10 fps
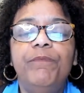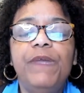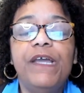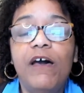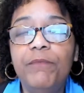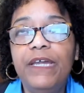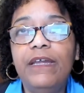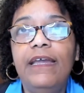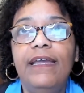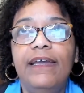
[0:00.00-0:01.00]

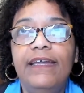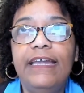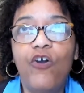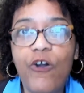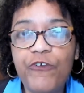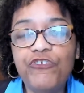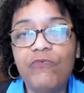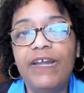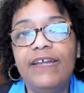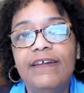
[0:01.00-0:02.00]
becoming
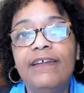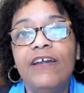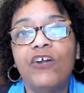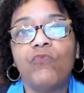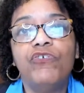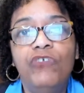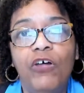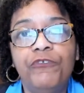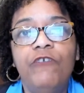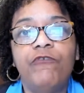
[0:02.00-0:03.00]
incarcerated
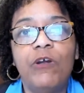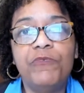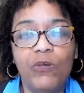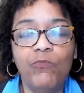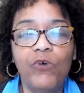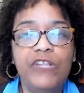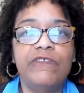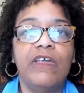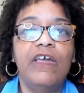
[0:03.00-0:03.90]
resulted from someone's